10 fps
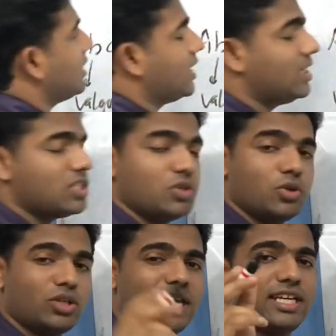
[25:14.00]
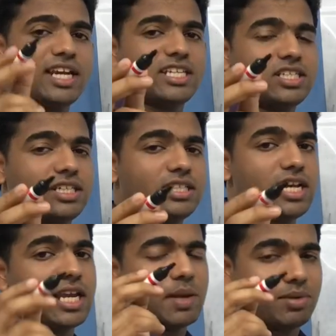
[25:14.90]
That is, you know that in extension
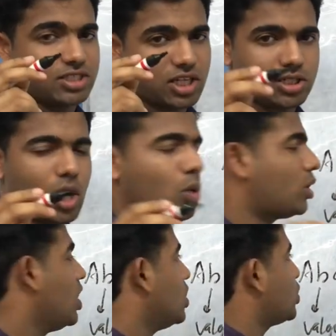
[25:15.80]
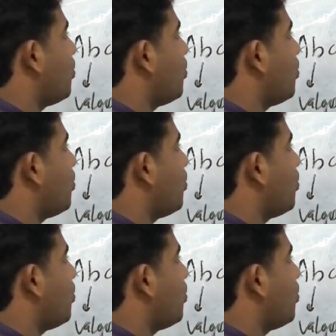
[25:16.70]
ligaments are taut. So